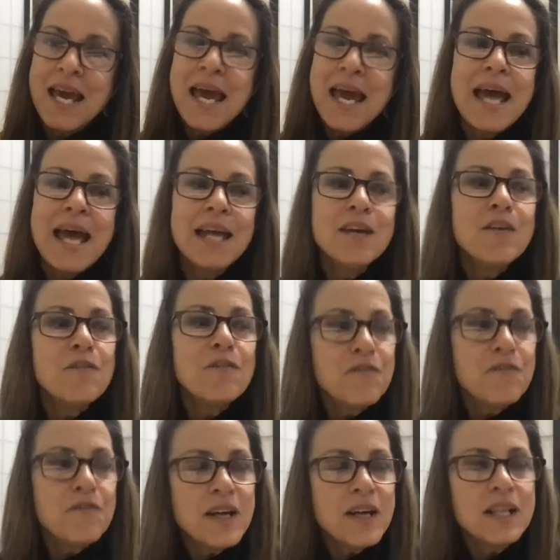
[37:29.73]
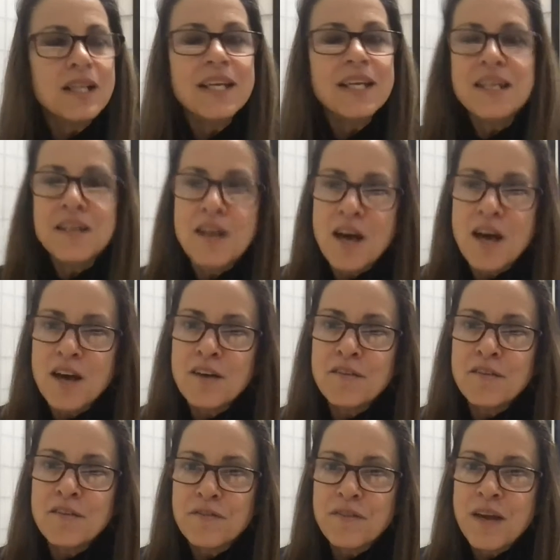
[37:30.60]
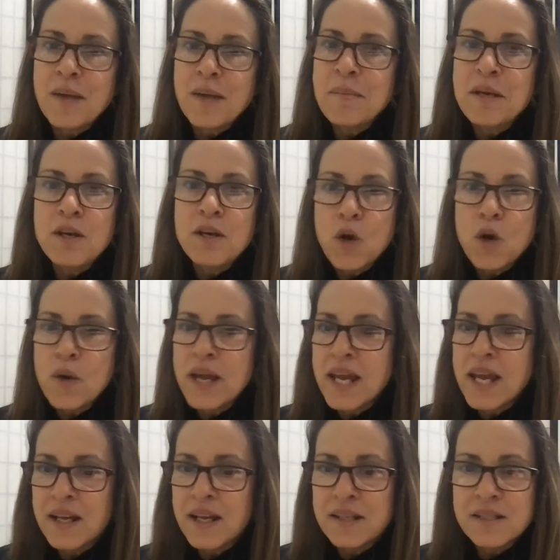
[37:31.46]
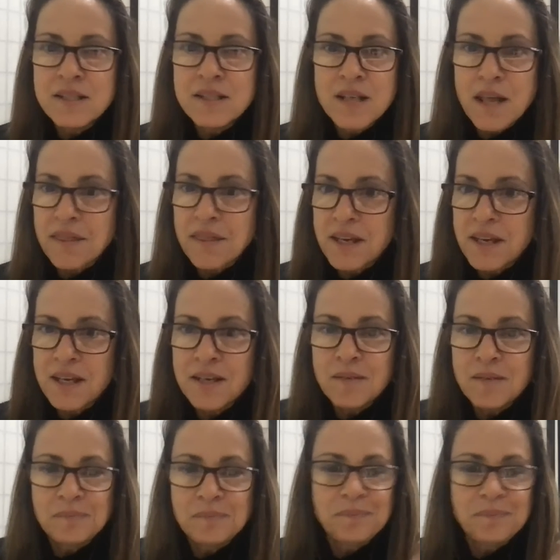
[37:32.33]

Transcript: And funnily enough, no hands, nothing.